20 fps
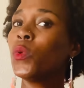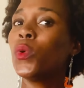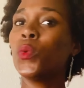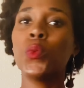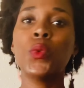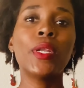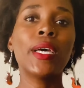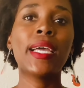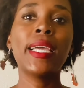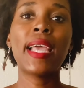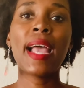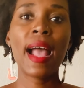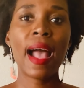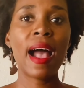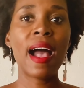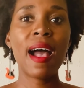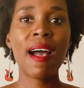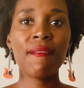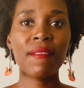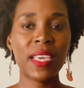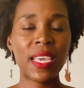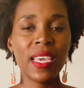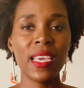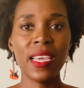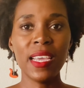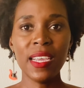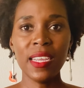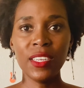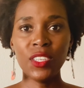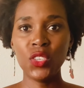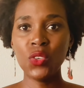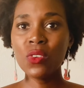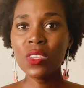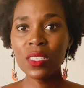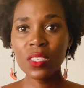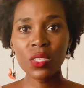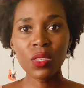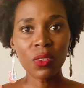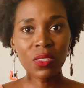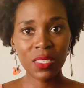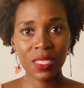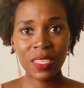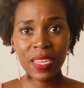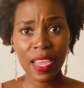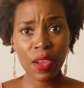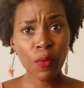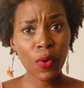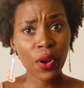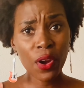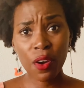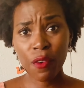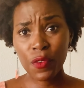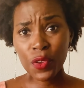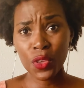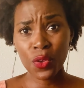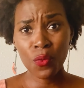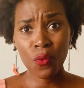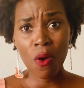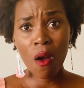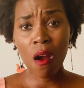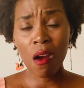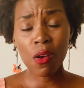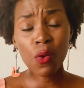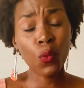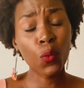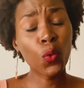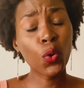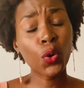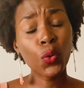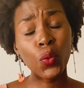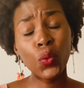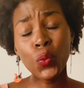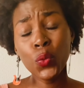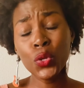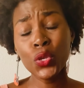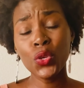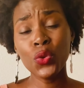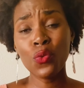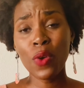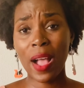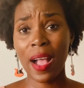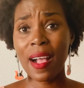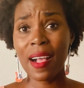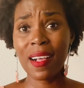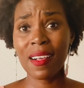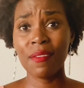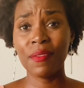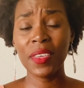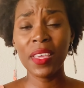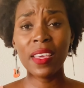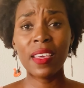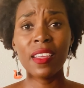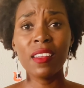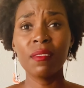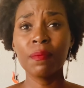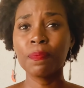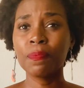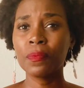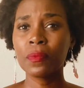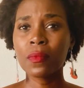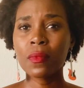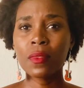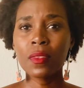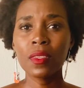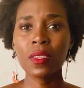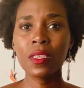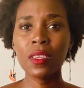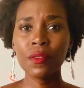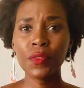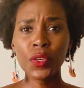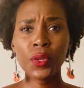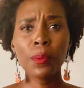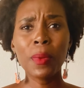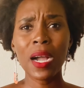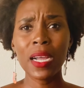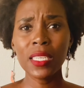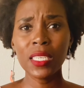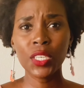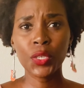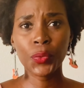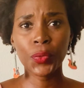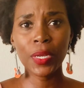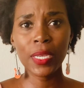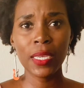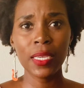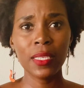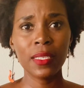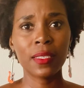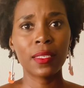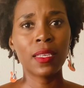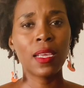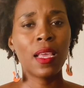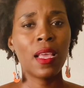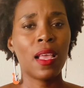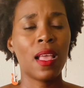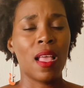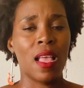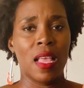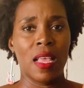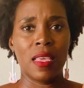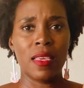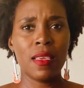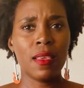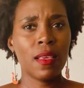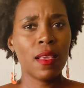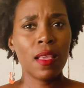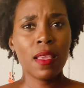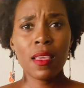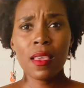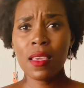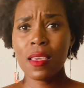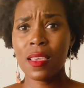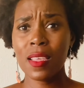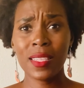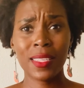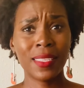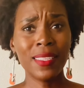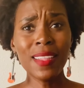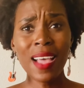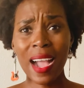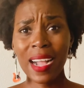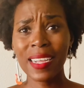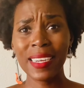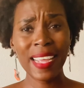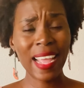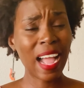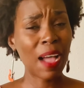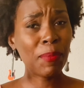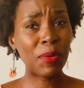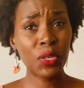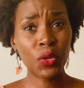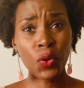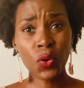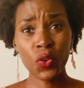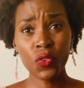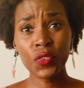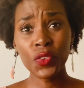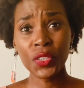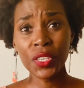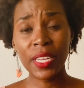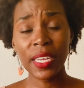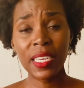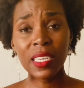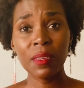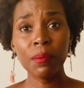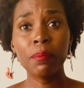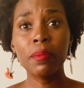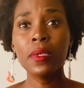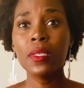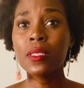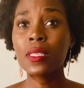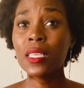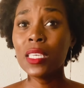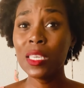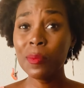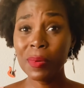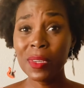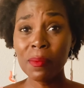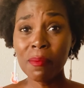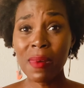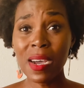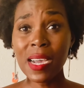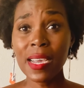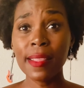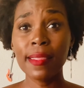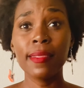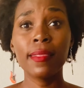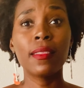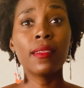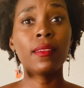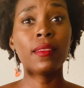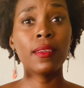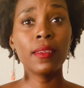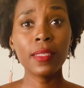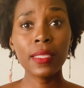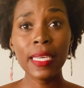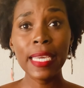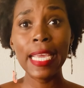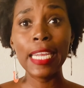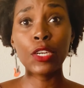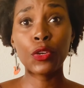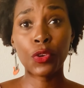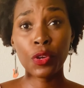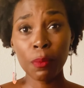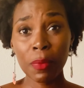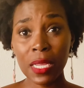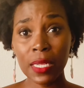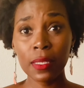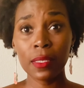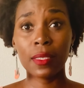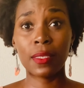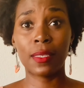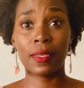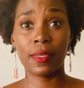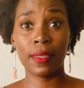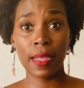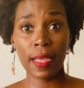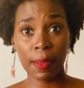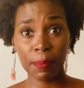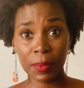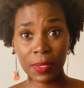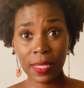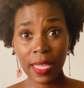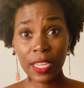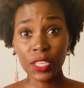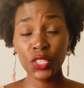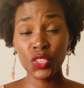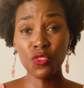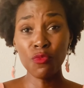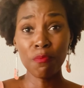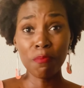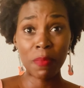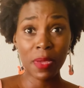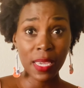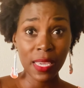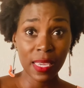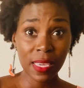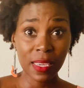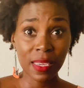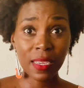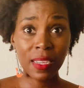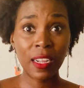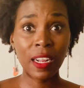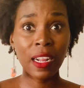with what I have and you can start today wherever you are, work with what you have and give your body grace. It's not gonna happen overnight, but keep in mind the little increment steps that you make,